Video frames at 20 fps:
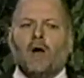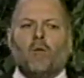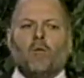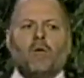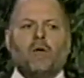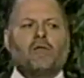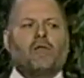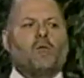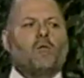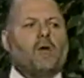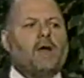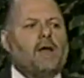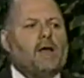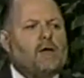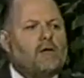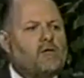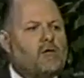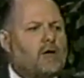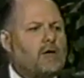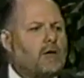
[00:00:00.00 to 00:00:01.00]
with the
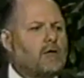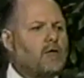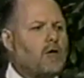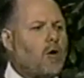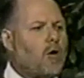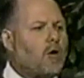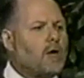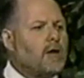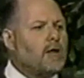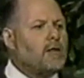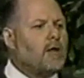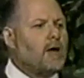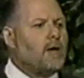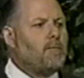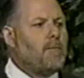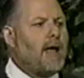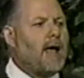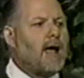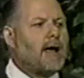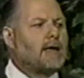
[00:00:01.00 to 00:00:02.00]
weeds that are growing in their
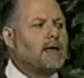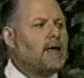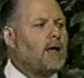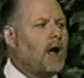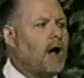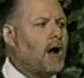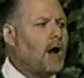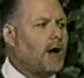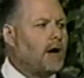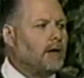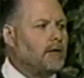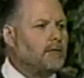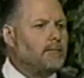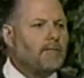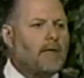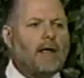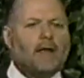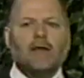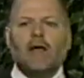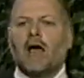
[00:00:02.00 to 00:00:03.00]
backyard
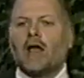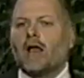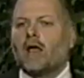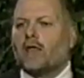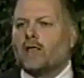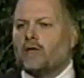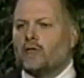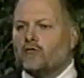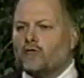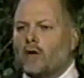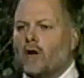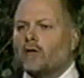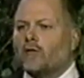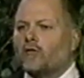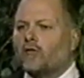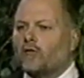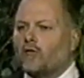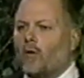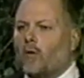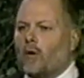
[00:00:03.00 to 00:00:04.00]
and not out of the
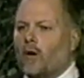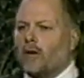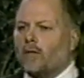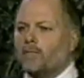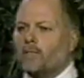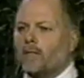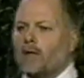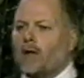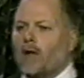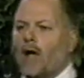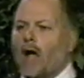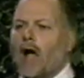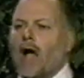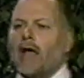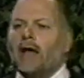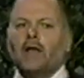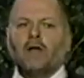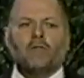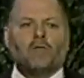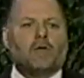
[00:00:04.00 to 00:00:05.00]
drugstore.
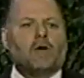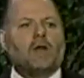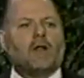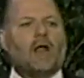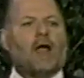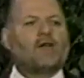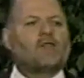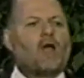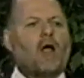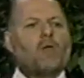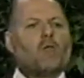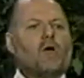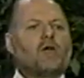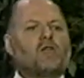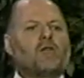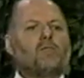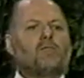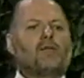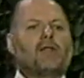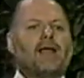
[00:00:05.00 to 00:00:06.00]
I didn't realize I
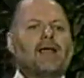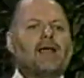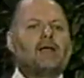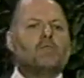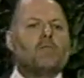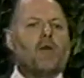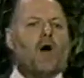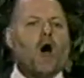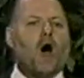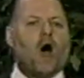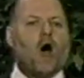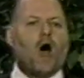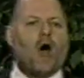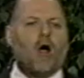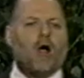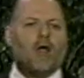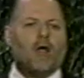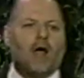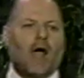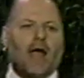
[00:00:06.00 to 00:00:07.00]
wasn't playing
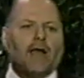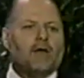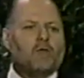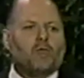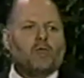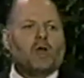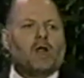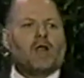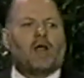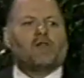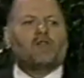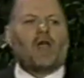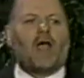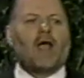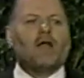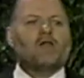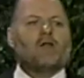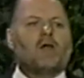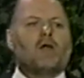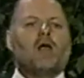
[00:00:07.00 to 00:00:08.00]
ball. I didn't realize I
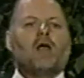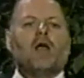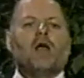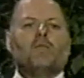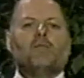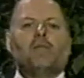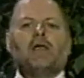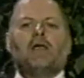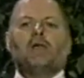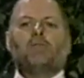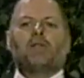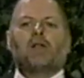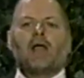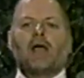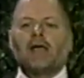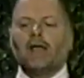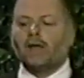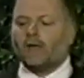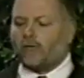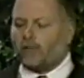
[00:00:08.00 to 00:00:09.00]
had to be
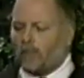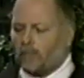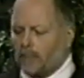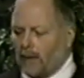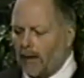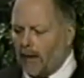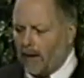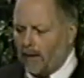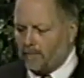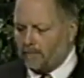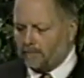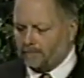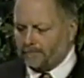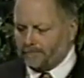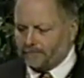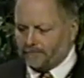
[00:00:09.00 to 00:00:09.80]
playing some game.